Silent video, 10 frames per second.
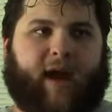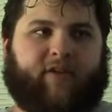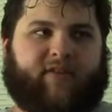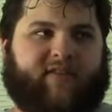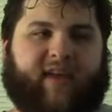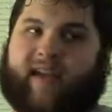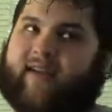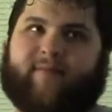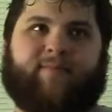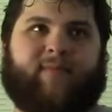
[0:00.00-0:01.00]
I was just
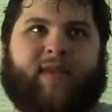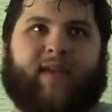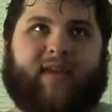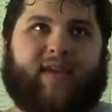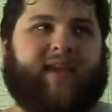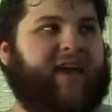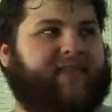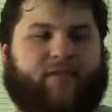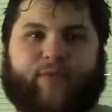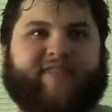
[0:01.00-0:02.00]
like, yeah,
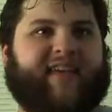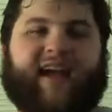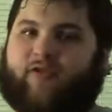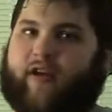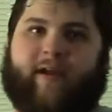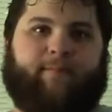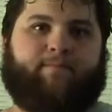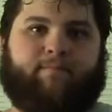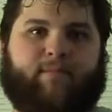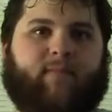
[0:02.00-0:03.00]
this one's not great.
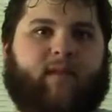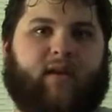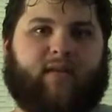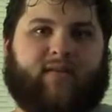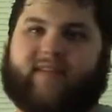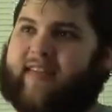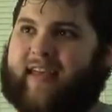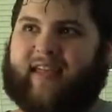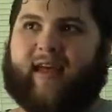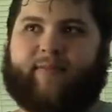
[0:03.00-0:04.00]
The
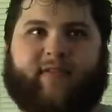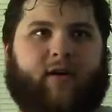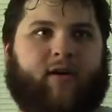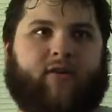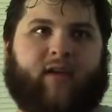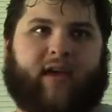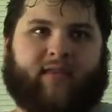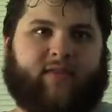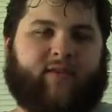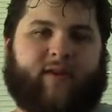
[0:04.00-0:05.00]
second episode
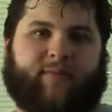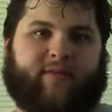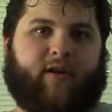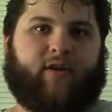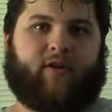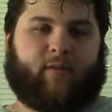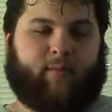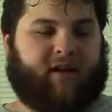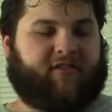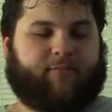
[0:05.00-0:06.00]
and the third episode are
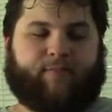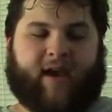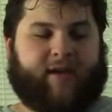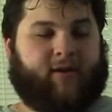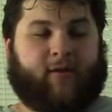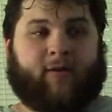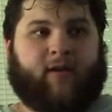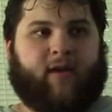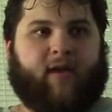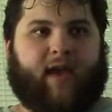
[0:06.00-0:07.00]
much better
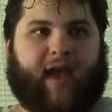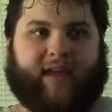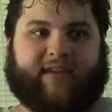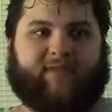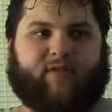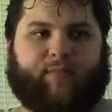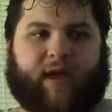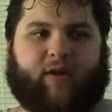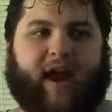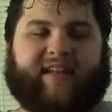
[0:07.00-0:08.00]
and gives a
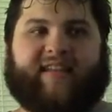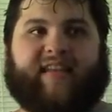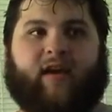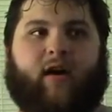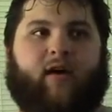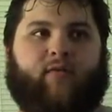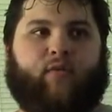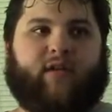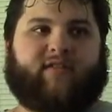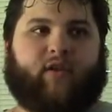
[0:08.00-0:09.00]
better idea of
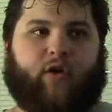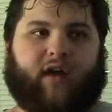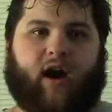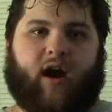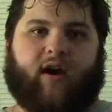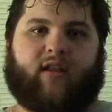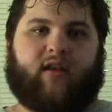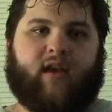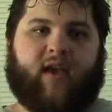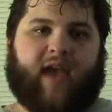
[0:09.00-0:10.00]
what's going on.
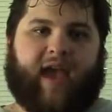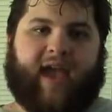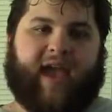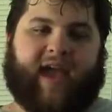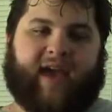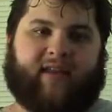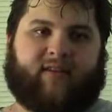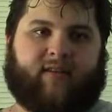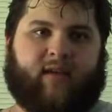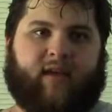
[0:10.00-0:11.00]

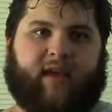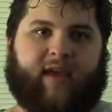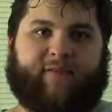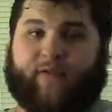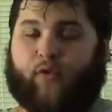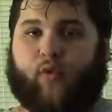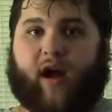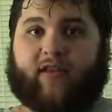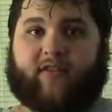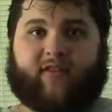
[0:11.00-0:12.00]
And if you
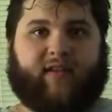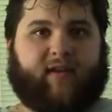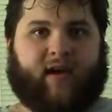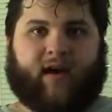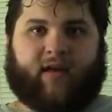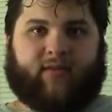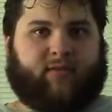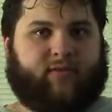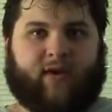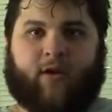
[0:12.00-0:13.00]
watch the uh,
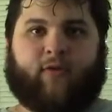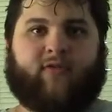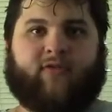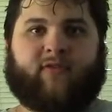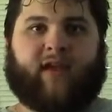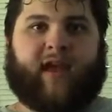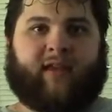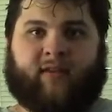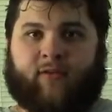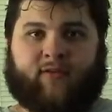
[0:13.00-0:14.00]
those
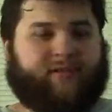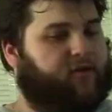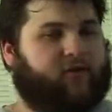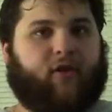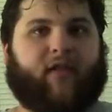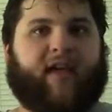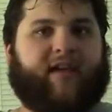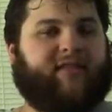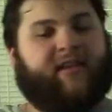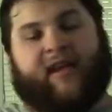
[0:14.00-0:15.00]
and you still don't like
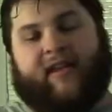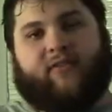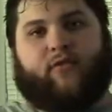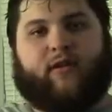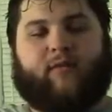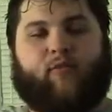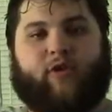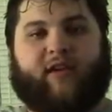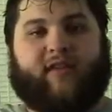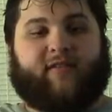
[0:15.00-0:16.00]
it, then I guess Rick and
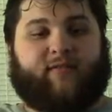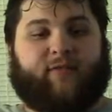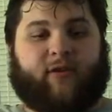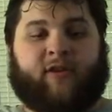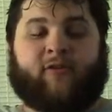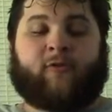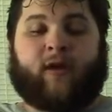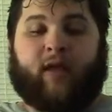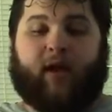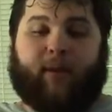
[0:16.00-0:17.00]
Morty isn't for you.
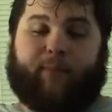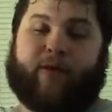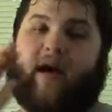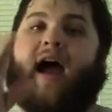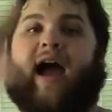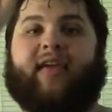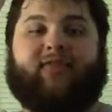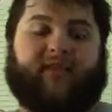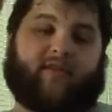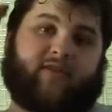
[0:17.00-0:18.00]
But I
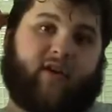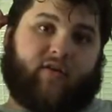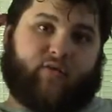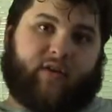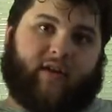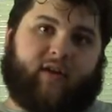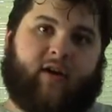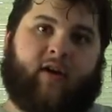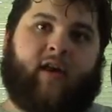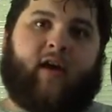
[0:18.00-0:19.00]
think the show is really
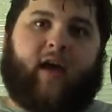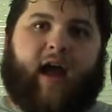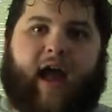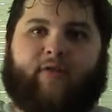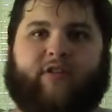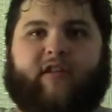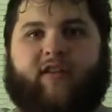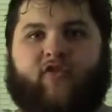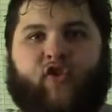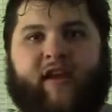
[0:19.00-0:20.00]
good. I really
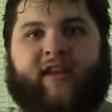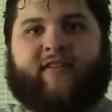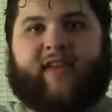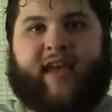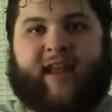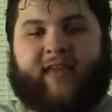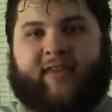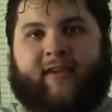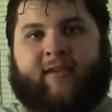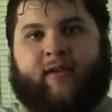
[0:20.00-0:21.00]
enjoy it, and I
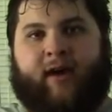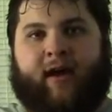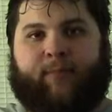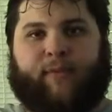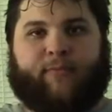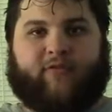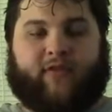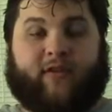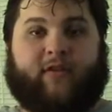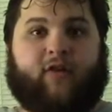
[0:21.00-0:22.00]
think uh, people
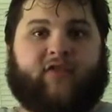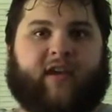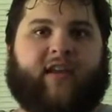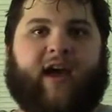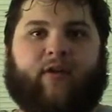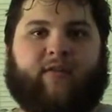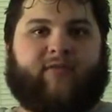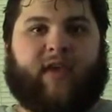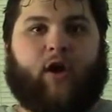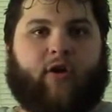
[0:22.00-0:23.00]
should go check it out if
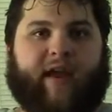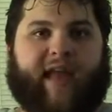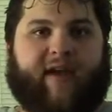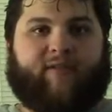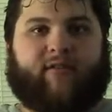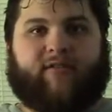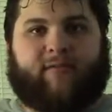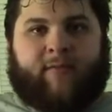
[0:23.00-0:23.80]
they already haven't.